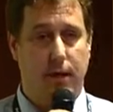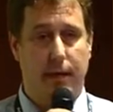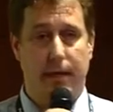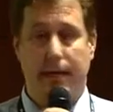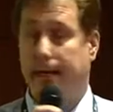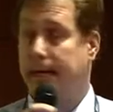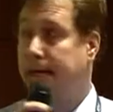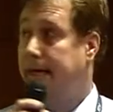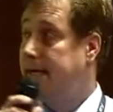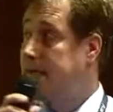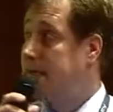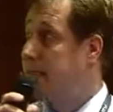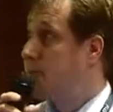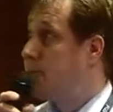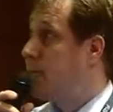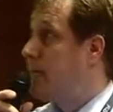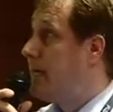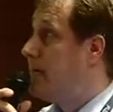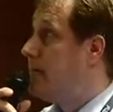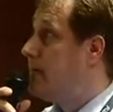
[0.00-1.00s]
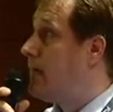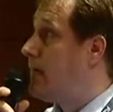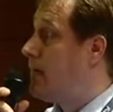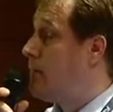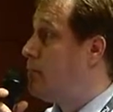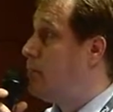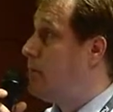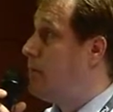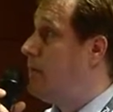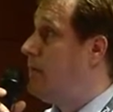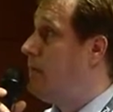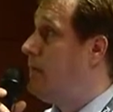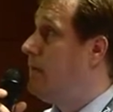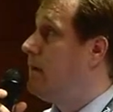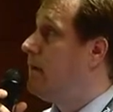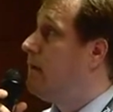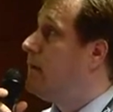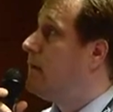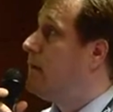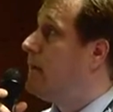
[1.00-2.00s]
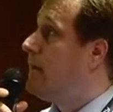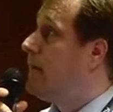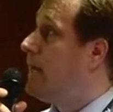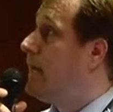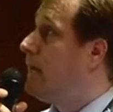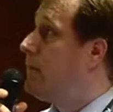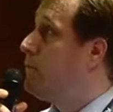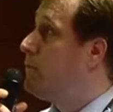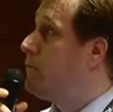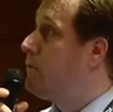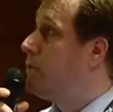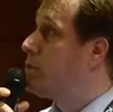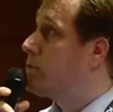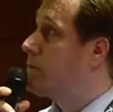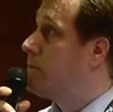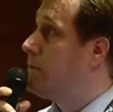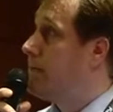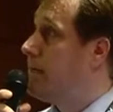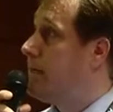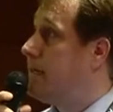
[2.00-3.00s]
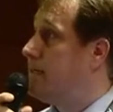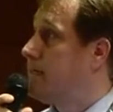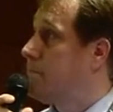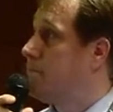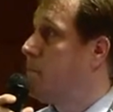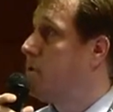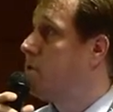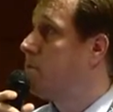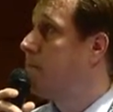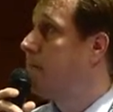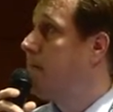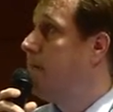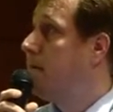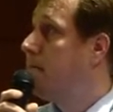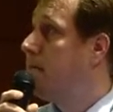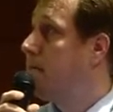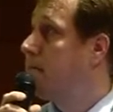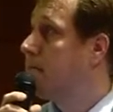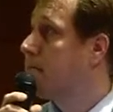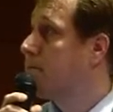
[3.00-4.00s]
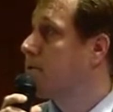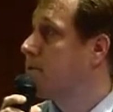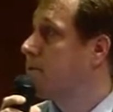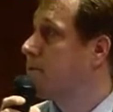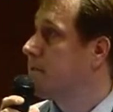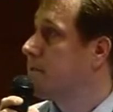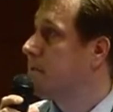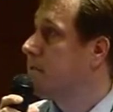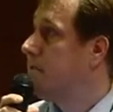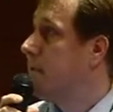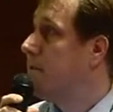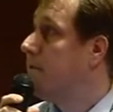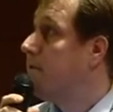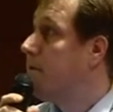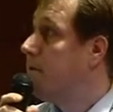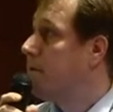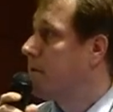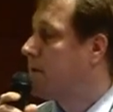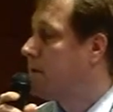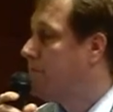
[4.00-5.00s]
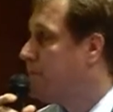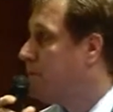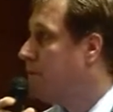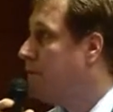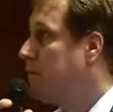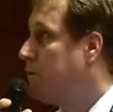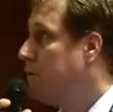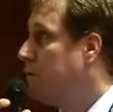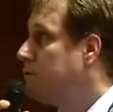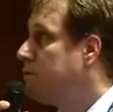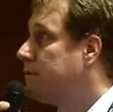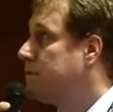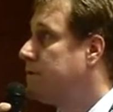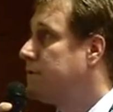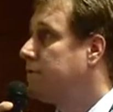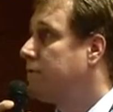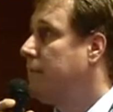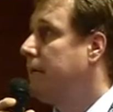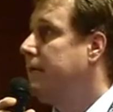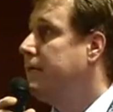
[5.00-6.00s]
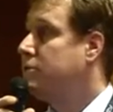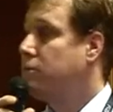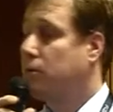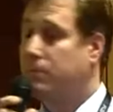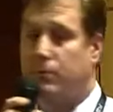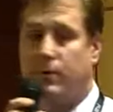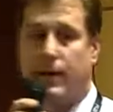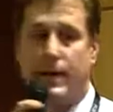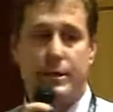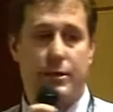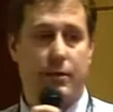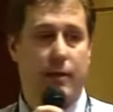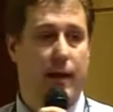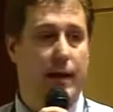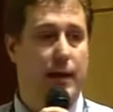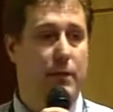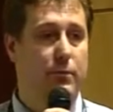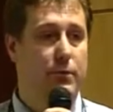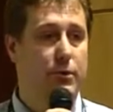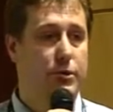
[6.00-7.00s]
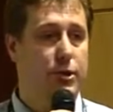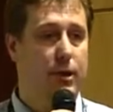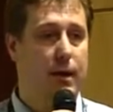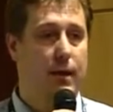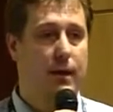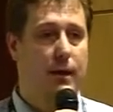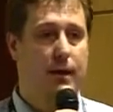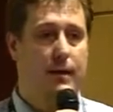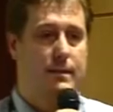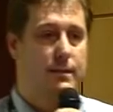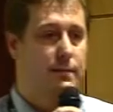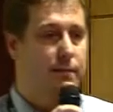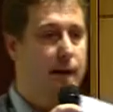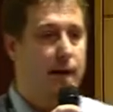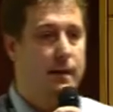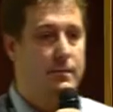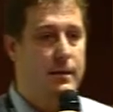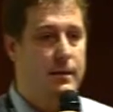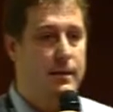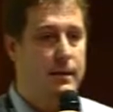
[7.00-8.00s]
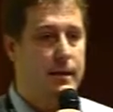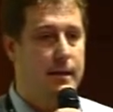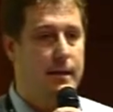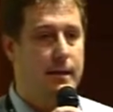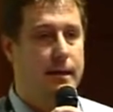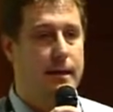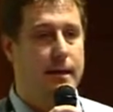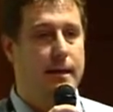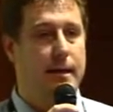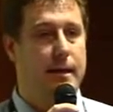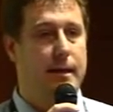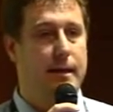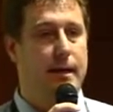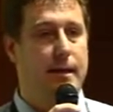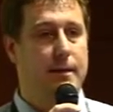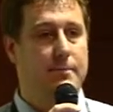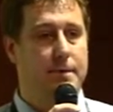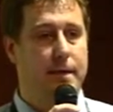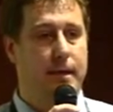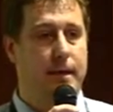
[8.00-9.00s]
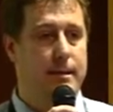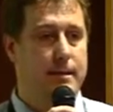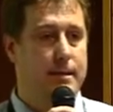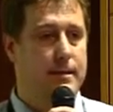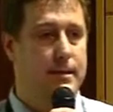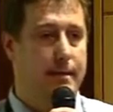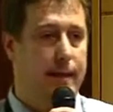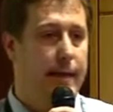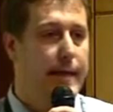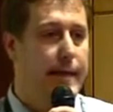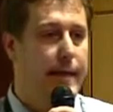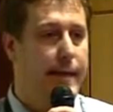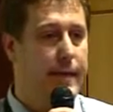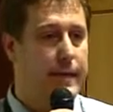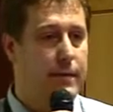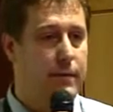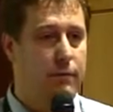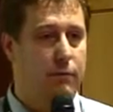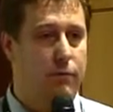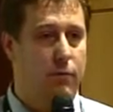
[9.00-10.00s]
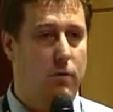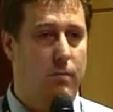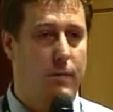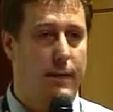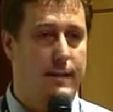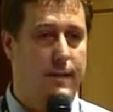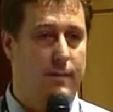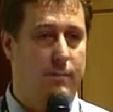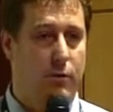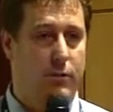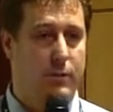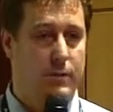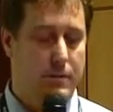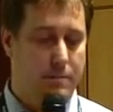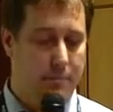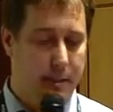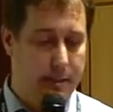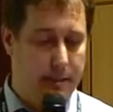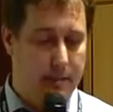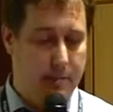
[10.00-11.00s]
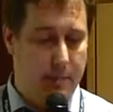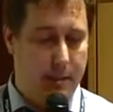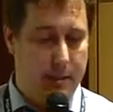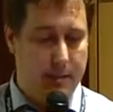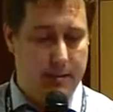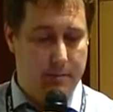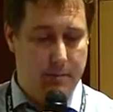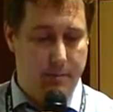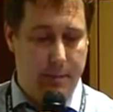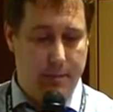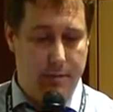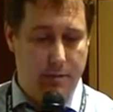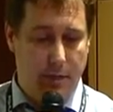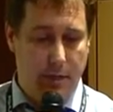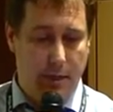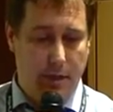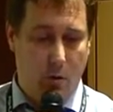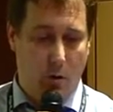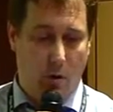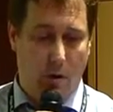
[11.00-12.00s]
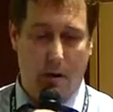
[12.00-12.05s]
And in the end, we ended up with the language that has most benefits, which is the query view transformation operational language. It's available in Eclipse, and it's dedicated for meta models based on eCore.